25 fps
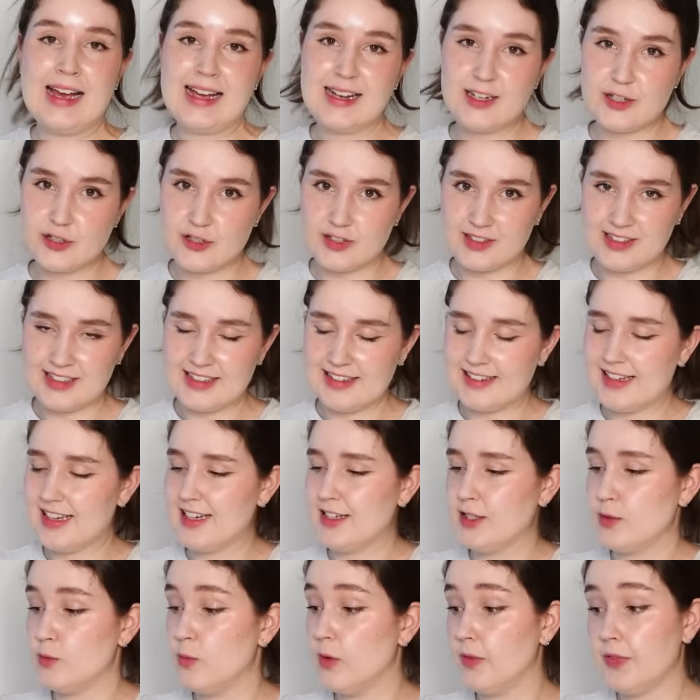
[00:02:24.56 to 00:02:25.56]
Actually, that
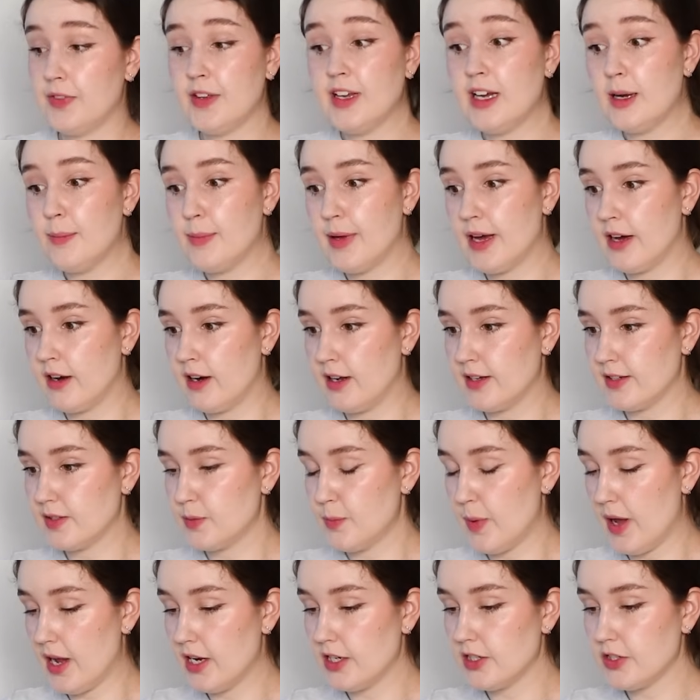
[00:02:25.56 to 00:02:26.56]
is what the About Us
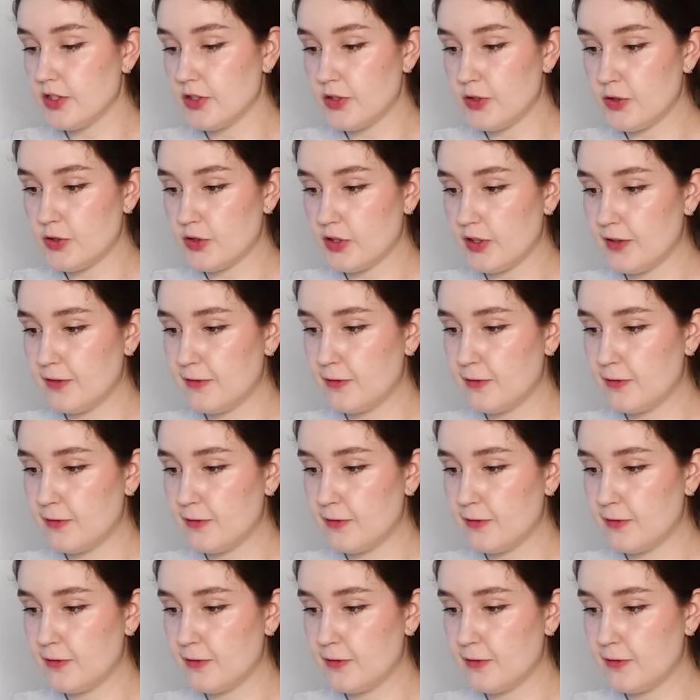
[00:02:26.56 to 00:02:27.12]
page is usually